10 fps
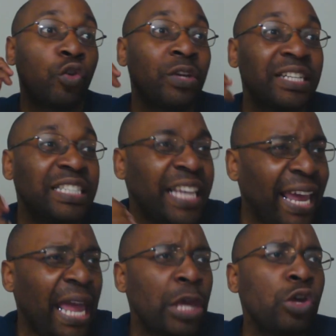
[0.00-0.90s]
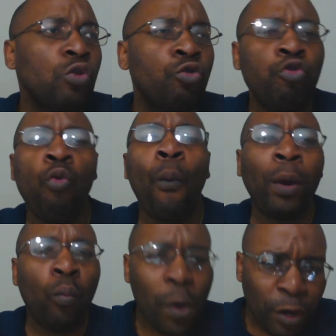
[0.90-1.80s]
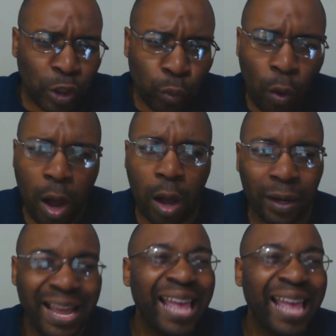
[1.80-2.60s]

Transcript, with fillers: continue doing what is wrong.